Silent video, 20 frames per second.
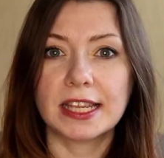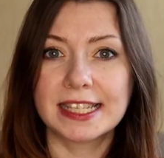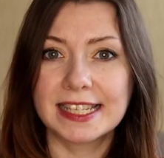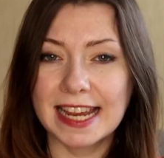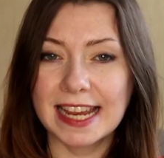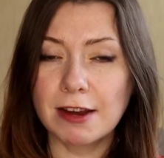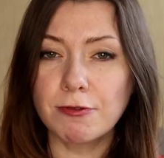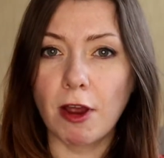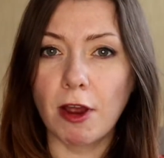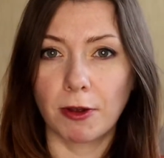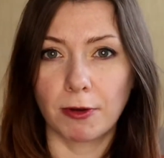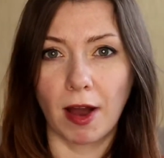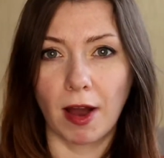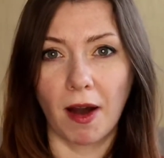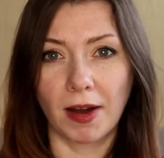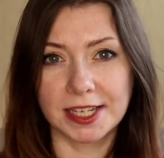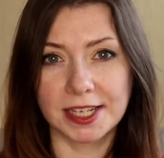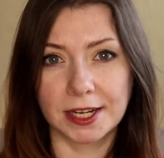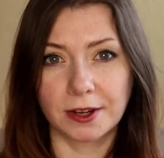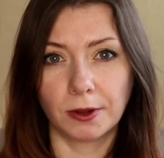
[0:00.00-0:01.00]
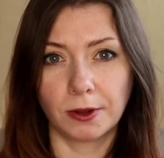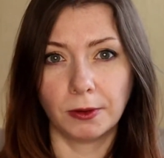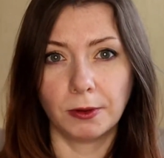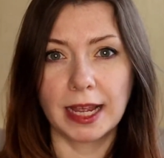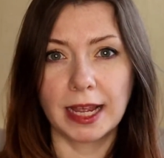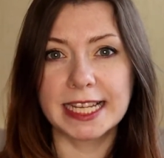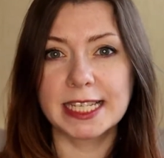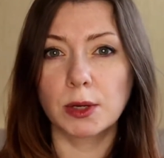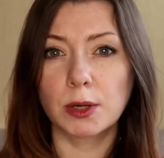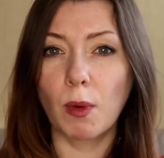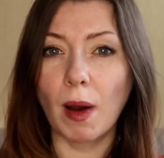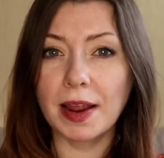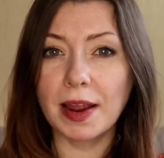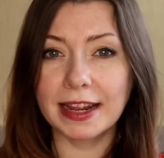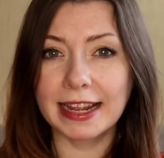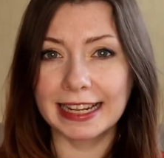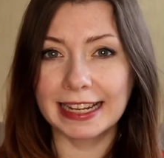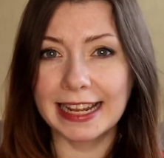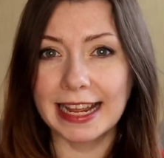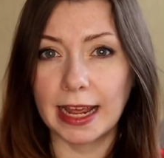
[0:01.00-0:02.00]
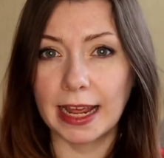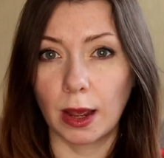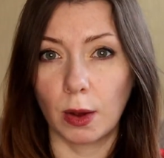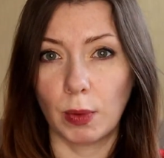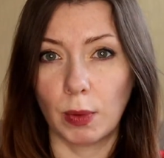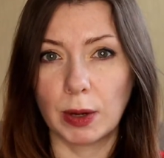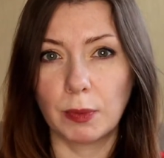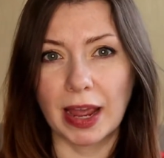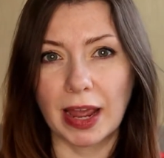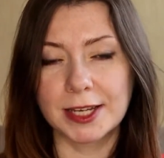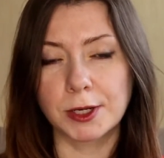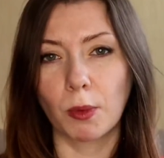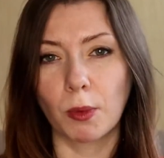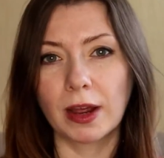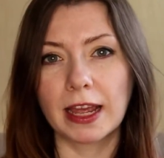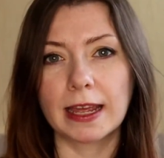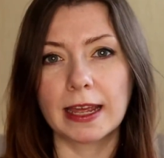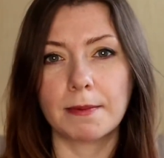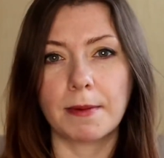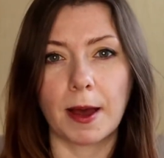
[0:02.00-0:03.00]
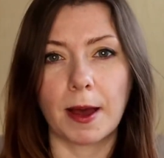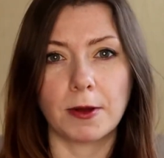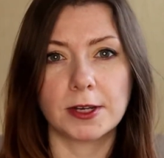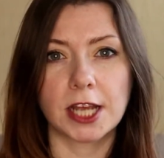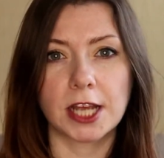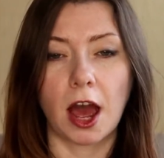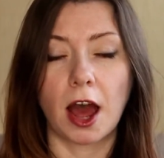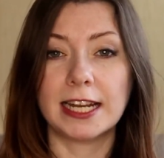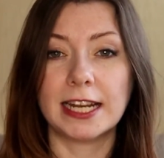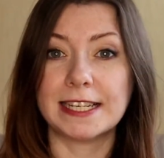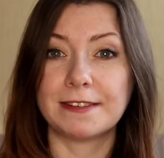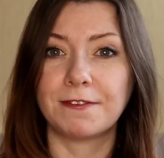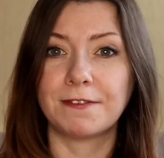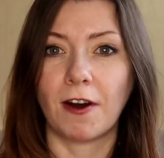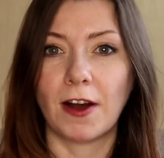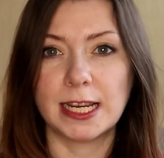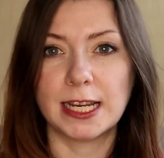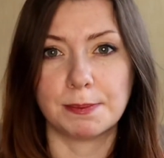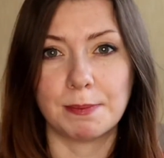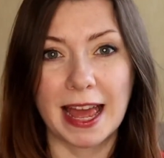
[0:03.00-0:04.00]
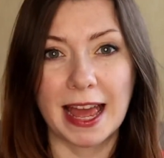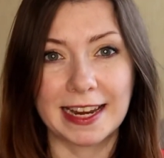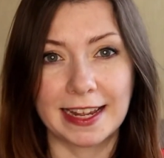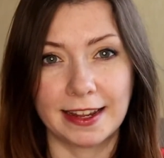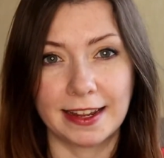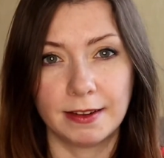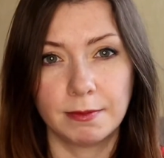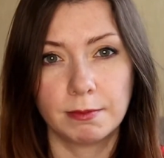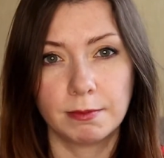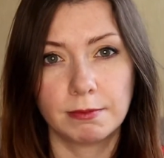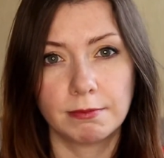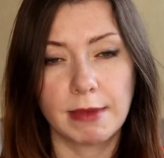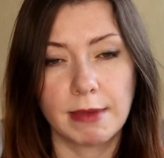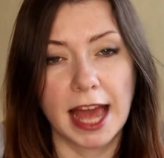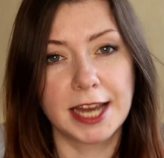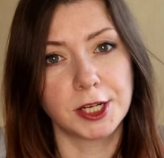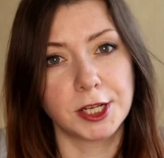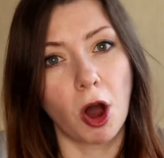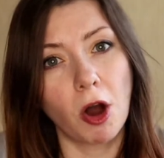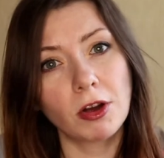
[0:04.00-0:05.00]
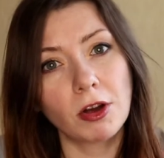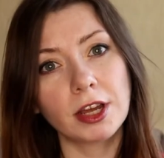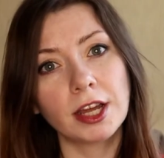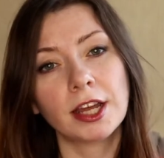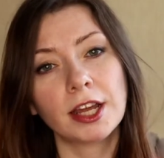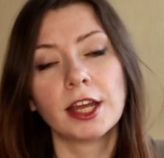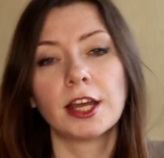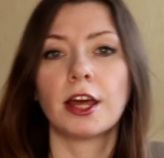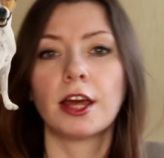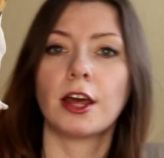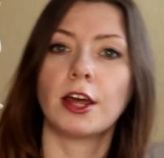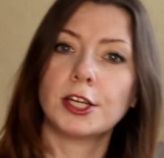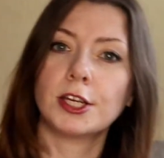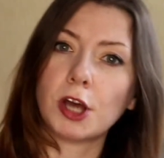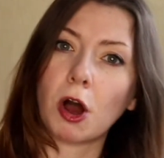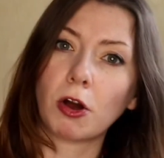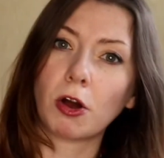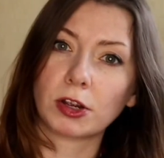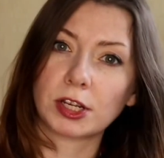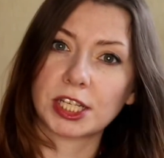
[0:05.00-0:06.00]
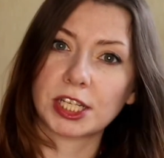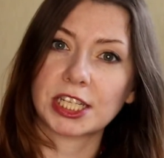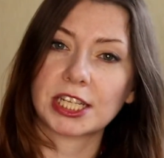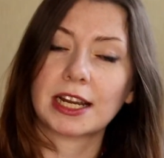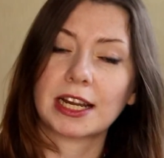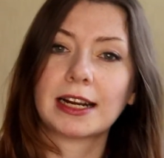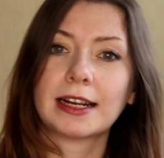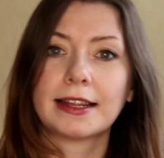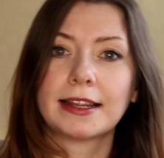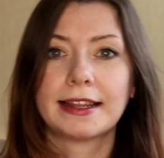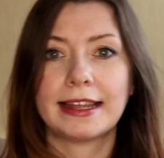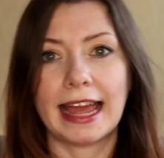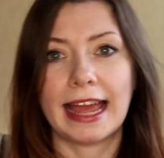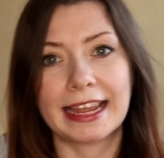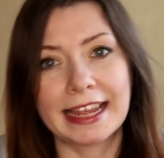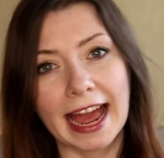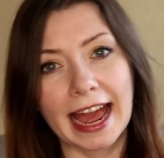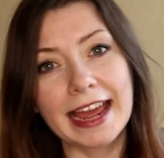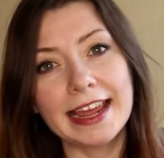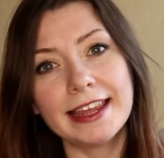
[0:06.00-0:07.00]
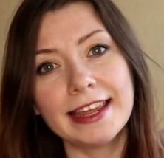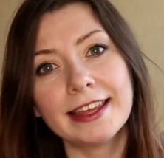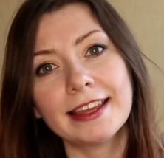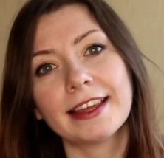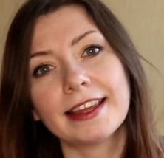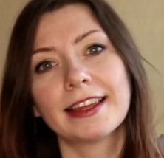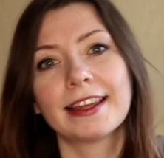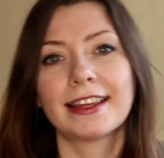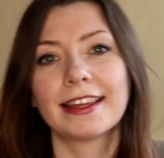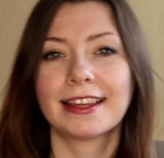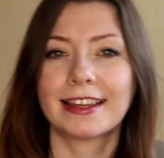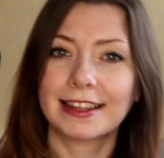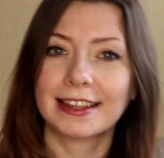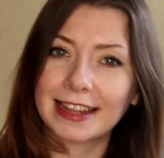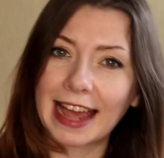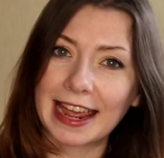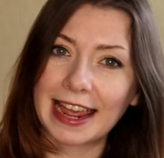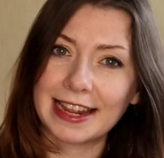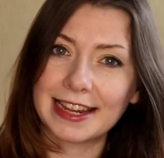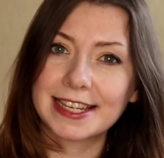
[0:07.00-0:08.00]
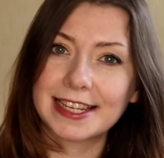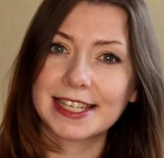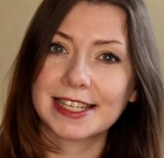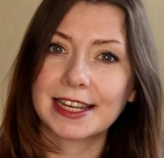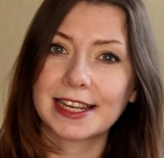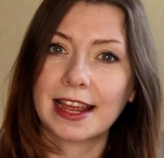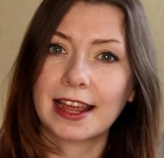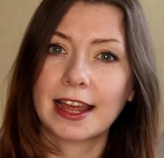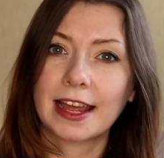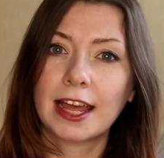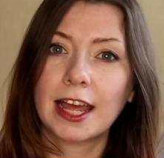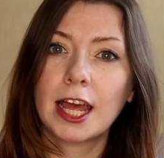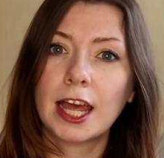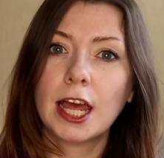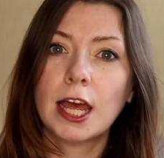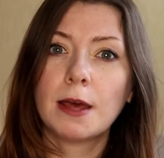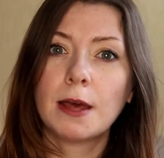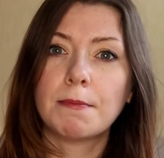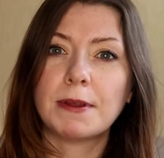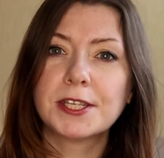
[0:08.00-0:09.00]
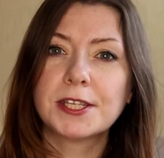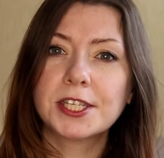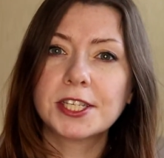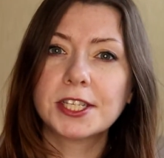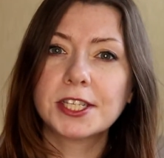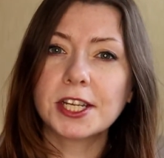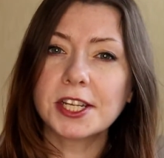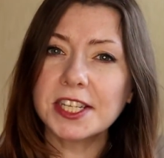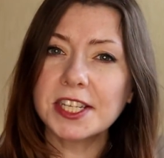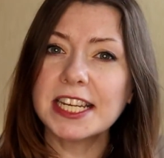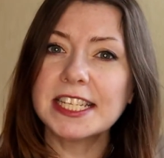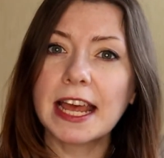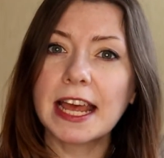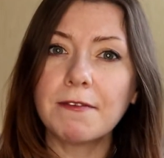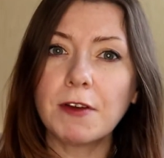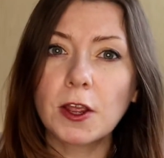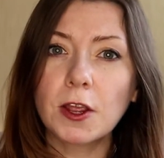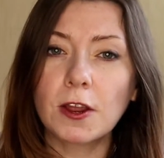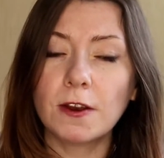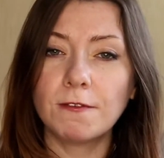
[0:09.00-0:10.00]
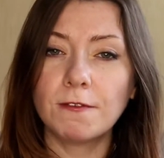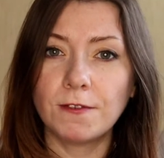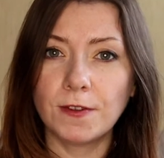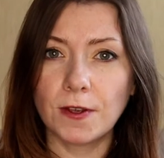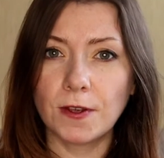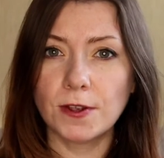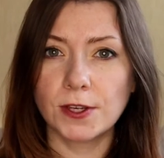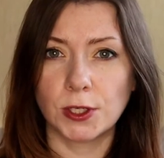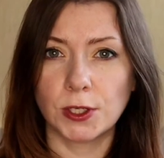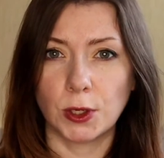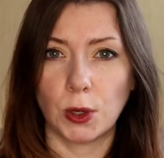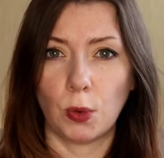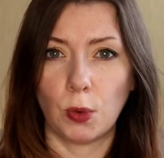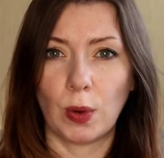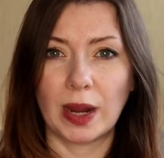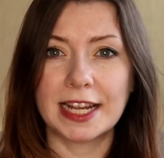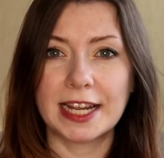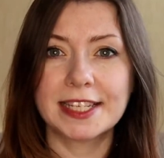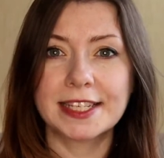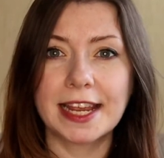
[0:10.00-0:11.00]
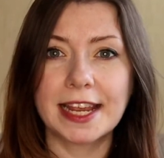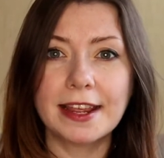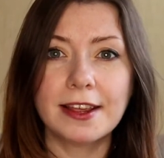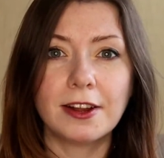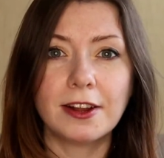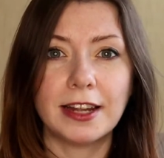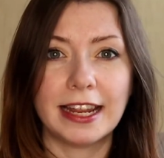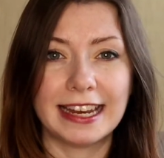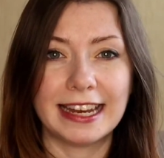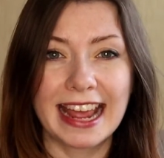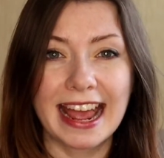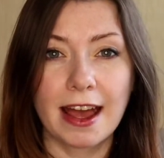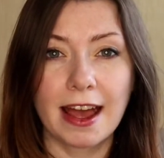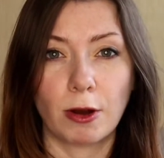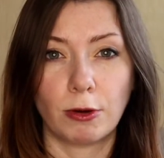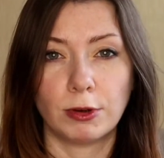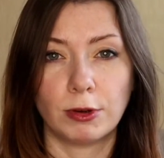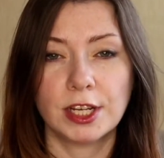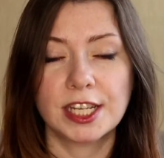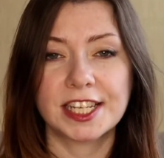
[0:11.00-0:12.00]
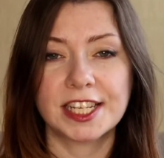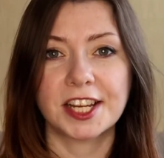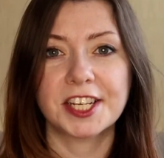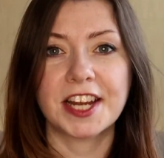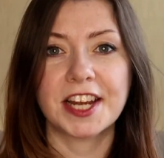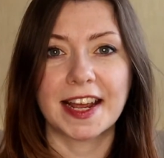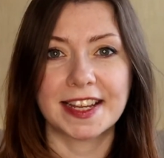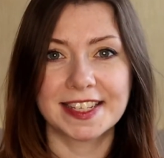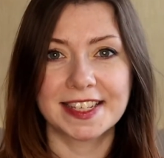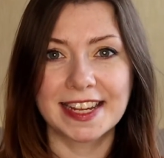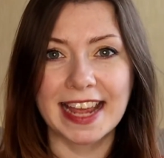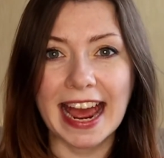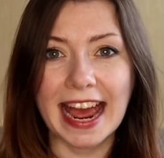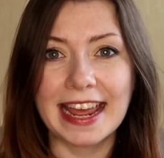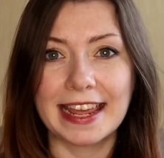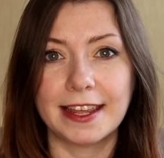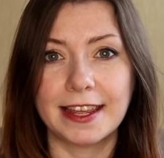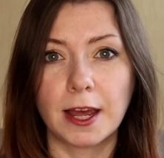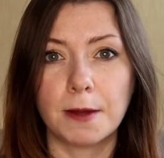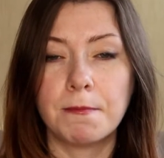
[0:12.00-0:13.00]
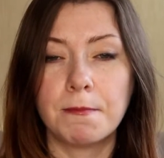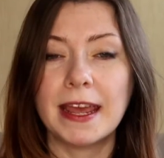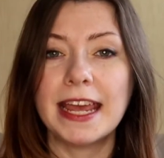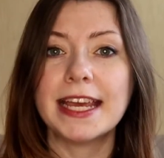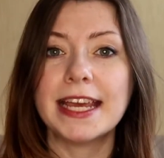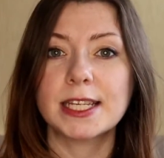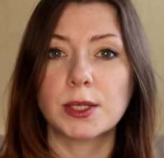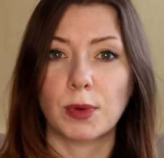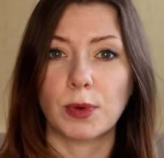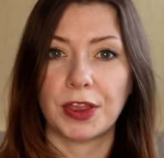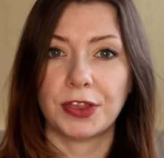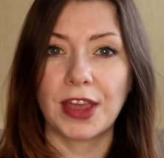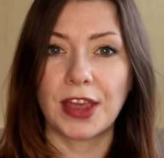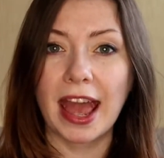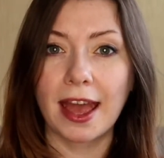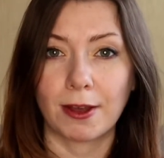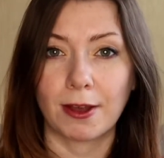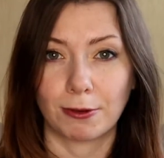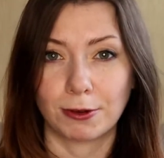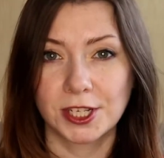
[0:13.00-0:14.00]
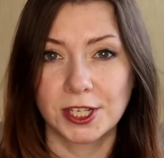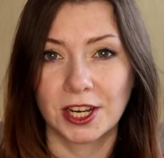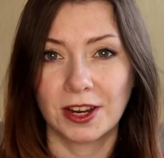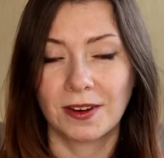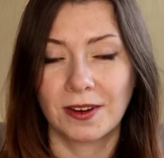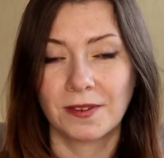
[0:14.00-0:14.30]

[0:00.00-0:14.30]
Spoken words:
zero article, it's quite clear when we're talking about undefined many. A dog, dogs. A cake, cakes. But does it ever confuse you when a singular noun, such as cake, appears without